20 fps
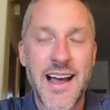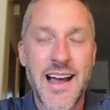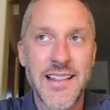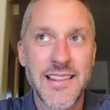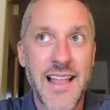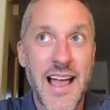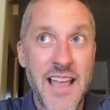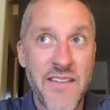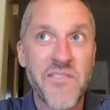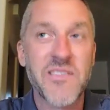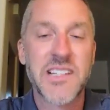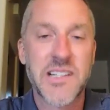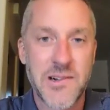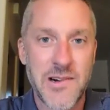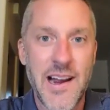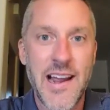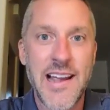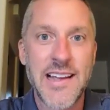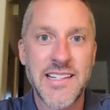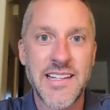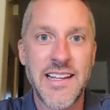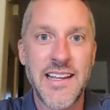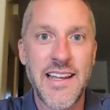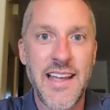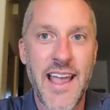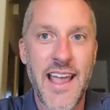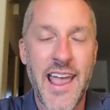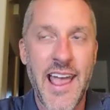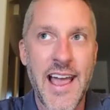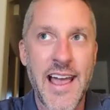Life is
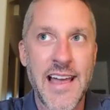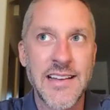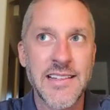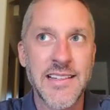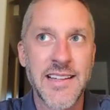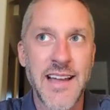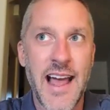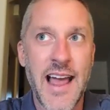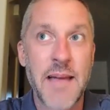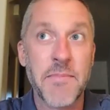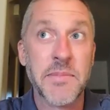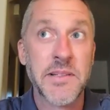crazy, and I'm